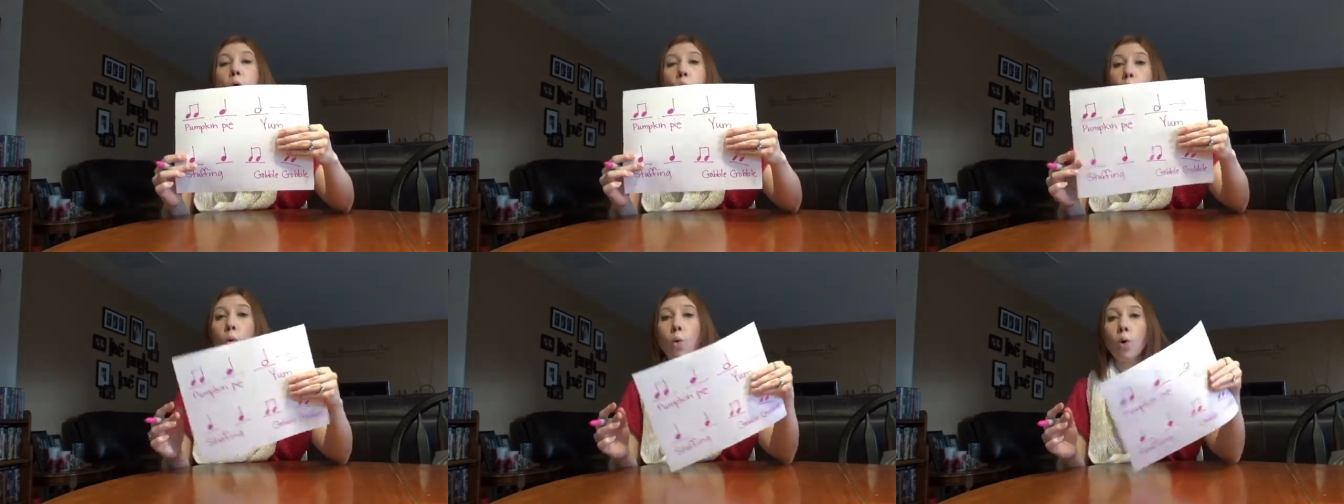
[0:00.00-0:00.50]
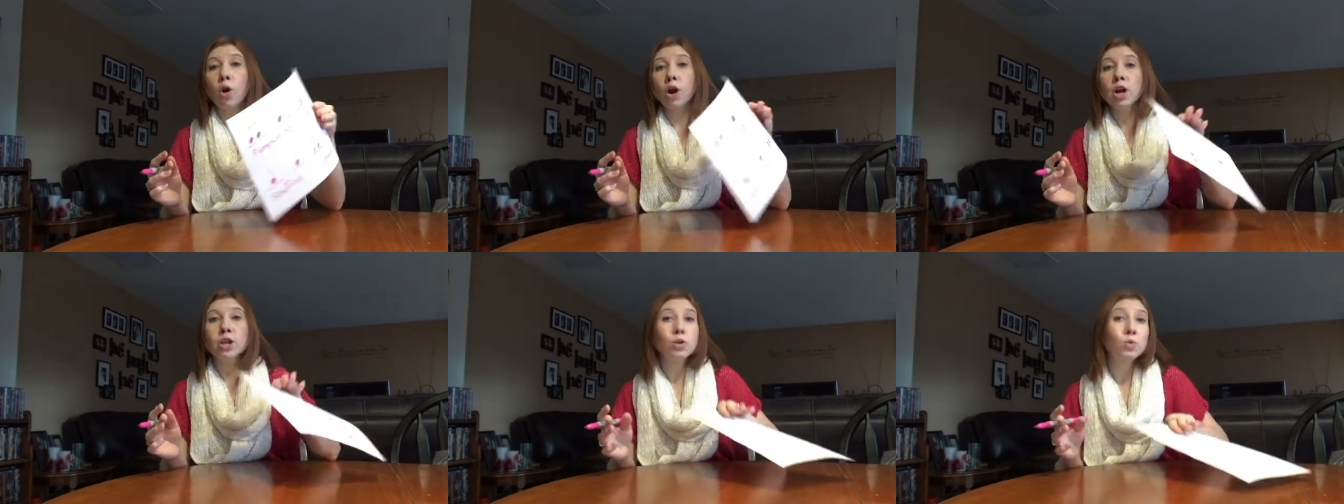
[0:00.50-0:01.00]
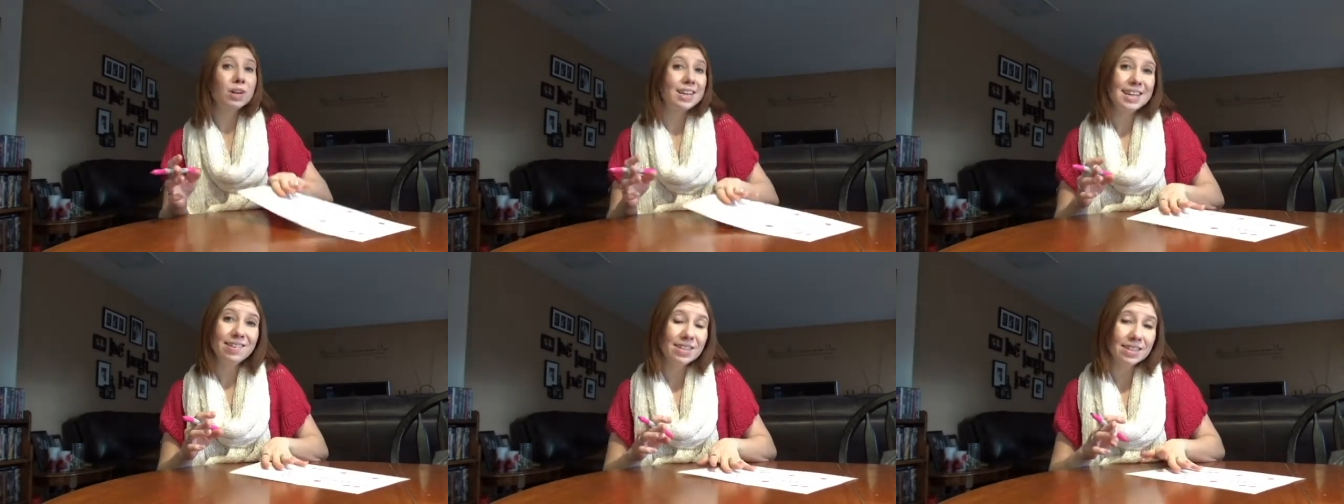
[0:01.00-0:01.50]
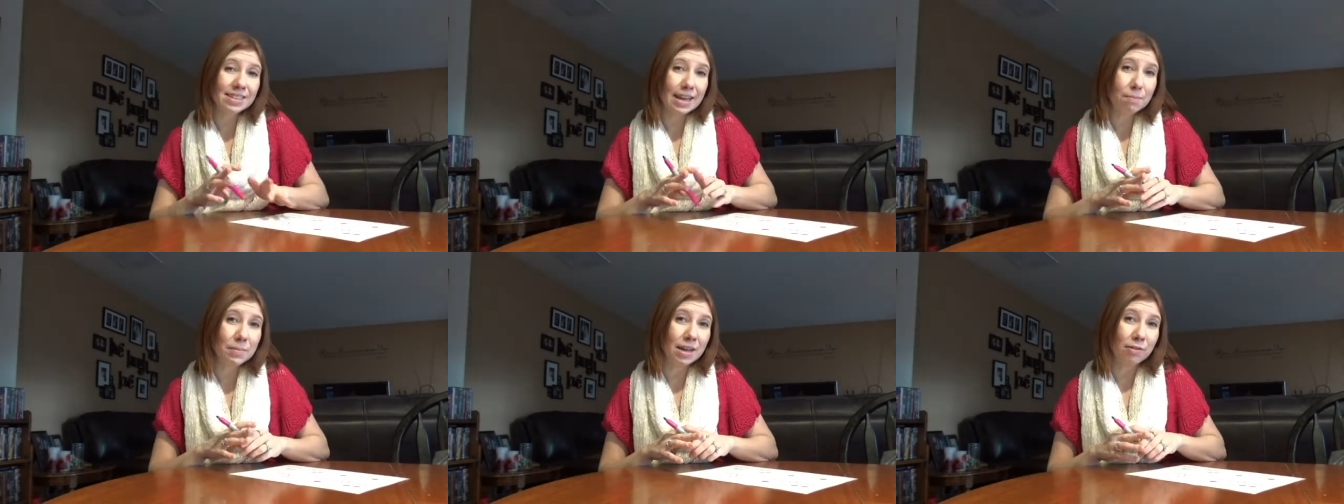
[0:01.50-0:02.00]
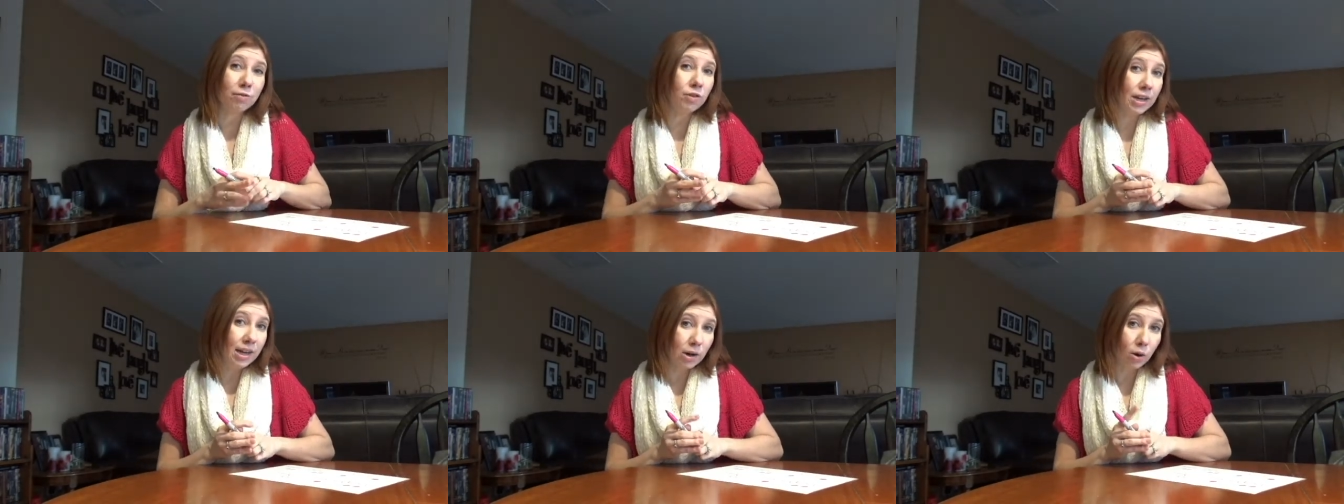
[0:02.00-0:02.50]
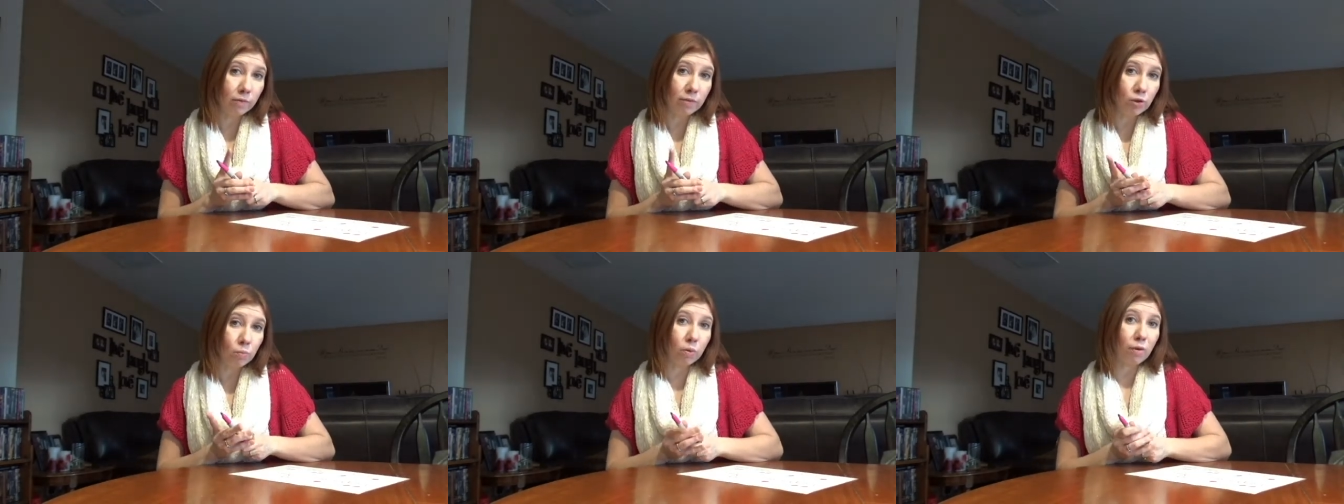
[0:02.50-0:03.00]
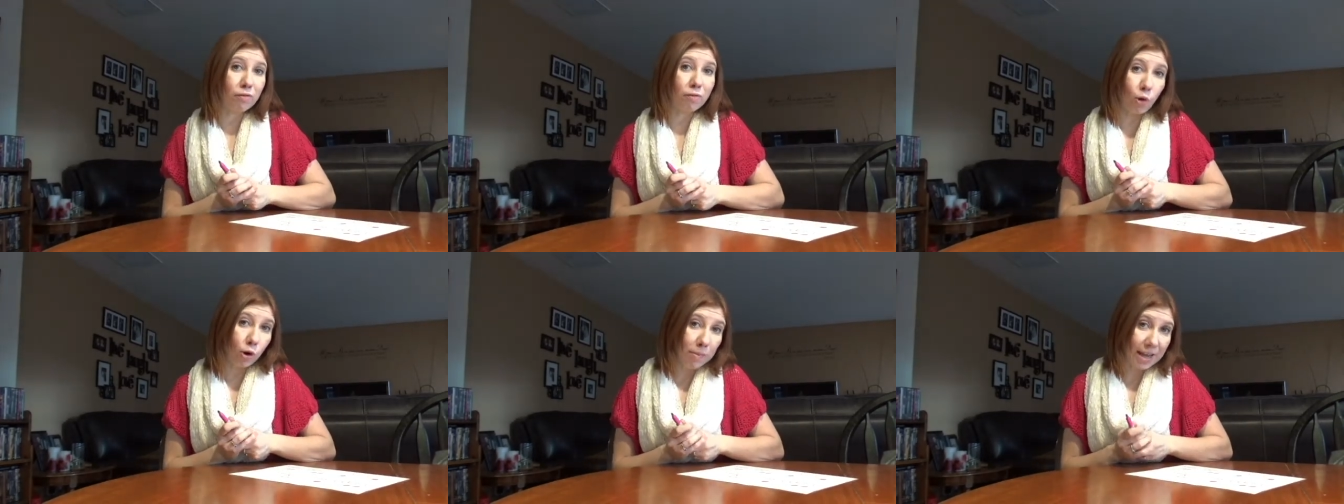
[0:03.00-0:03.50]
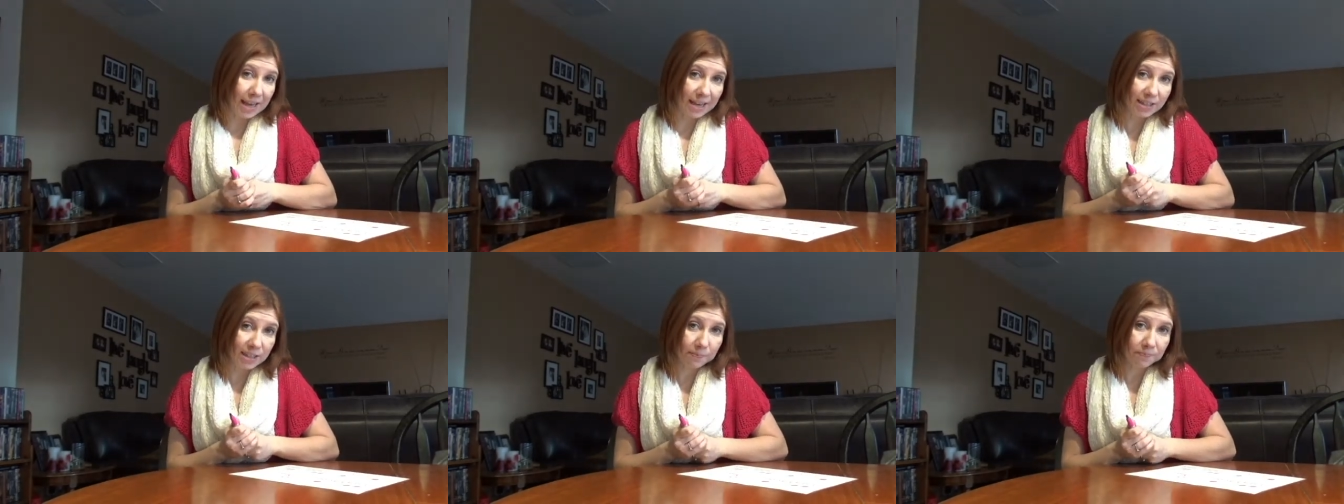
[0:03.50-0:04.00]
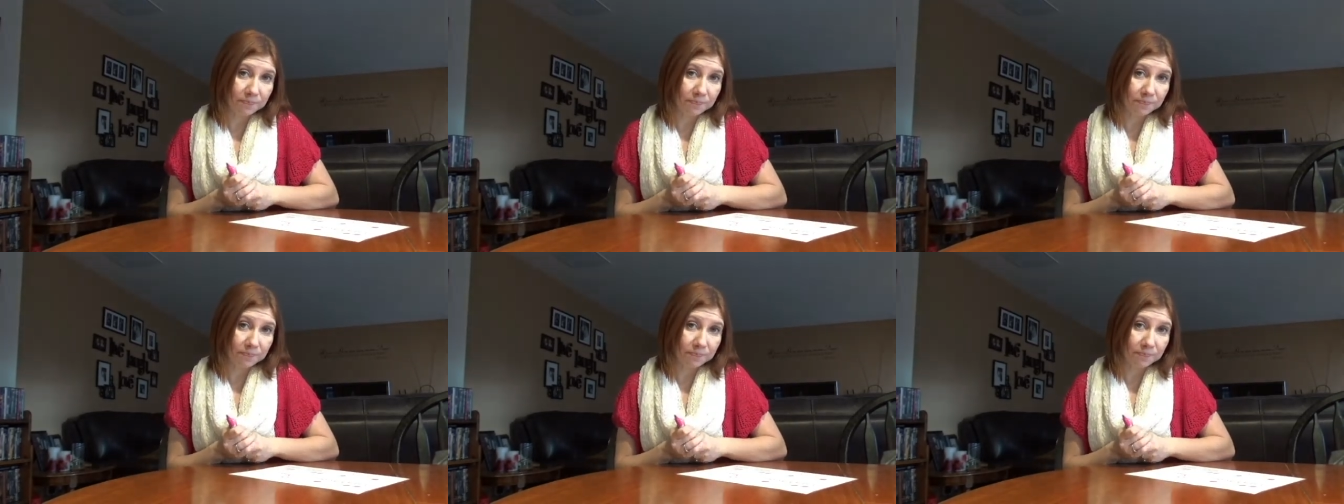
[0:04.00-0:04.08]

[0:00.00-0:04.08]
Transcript: or you could even send me a video of you performing it.